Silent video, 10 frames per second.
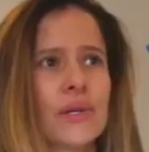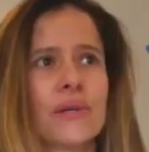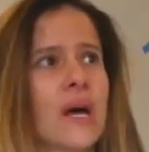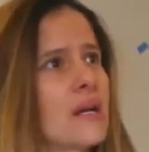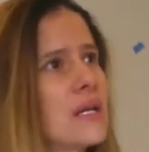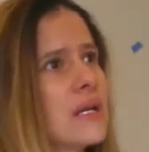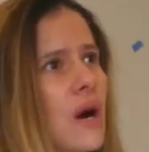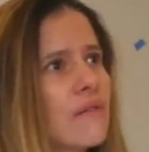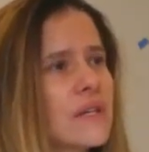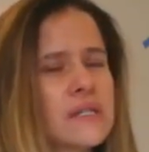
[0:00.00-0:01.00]
you're not in an
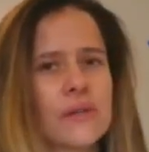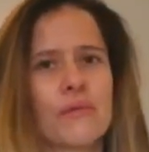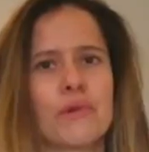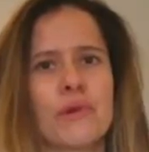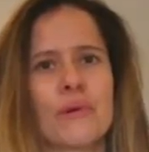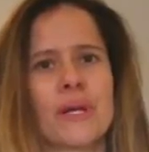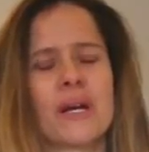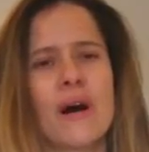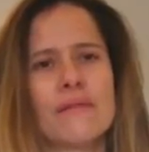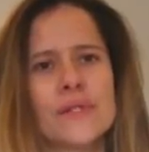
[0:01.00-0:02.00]
office, so if you don't like
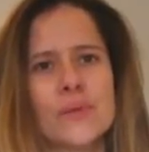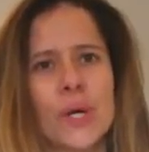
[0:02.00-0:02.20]
office